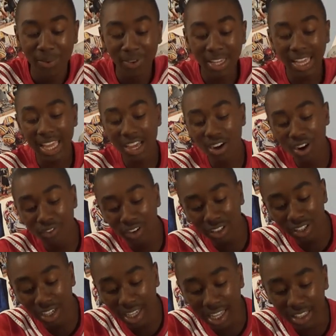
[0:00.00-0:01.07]
We can't
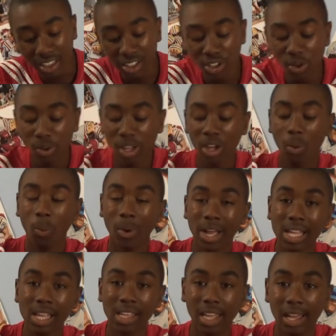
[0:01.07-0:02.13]
overlook Illinois
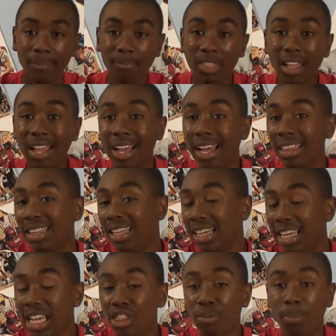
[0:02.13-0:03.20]
quite yet. I
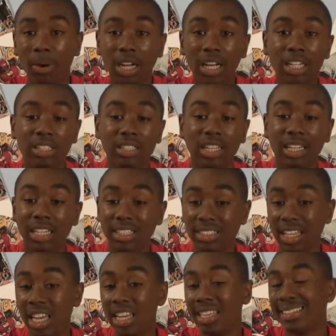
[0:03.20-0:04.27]
think Keith Price, like I
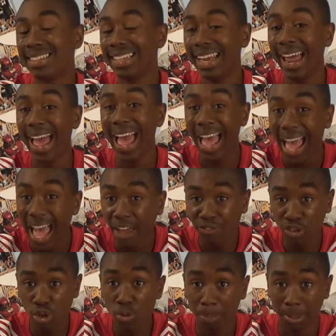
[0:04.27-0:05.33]
said, he's gonna
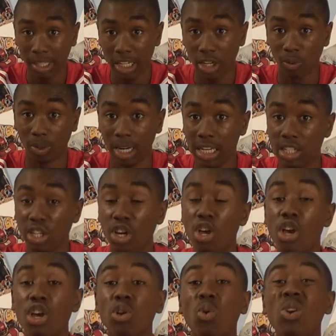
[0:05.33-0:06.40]
have to play great.
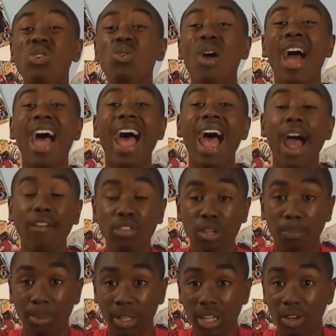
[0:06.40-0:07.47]
Going to have
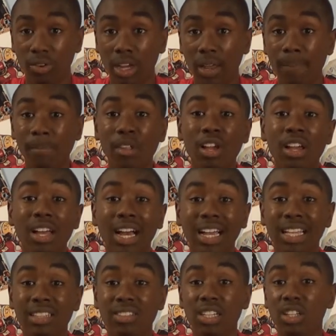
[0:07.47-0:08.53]
to play great
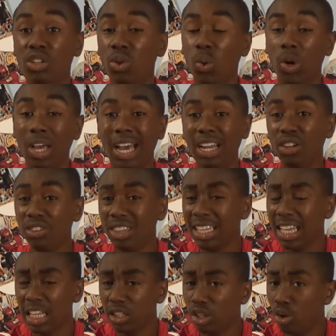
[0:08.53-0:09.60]
against Illinois. I don't
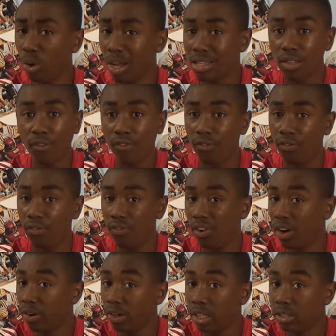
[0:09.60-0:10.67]
think Illinois has a
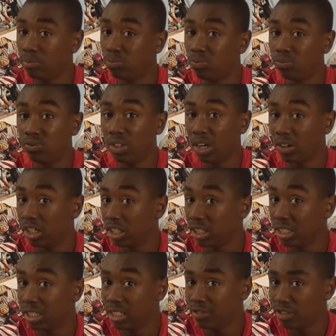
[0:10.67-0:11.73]
very, very
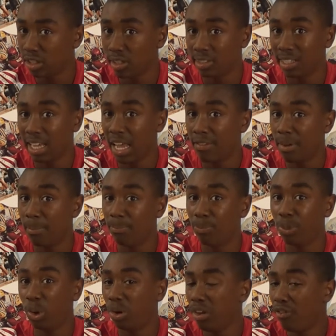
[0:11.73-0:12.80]
good defense because they gave
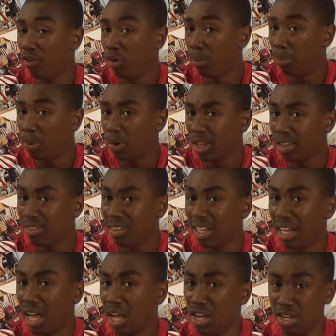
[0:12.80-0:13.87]
up 34 points
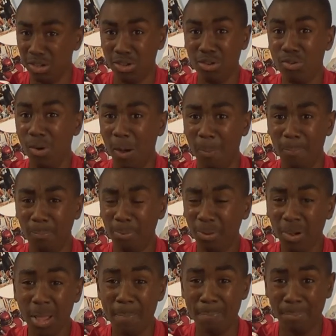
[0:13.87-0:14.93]
to a
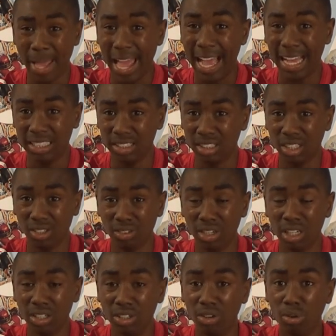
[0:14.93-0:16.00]
pretty bad Southern
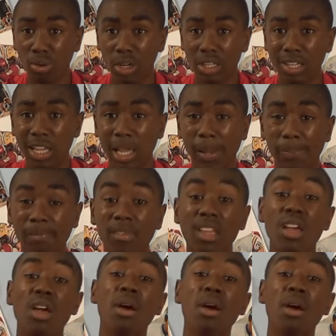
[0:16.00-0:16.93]
Illinois team.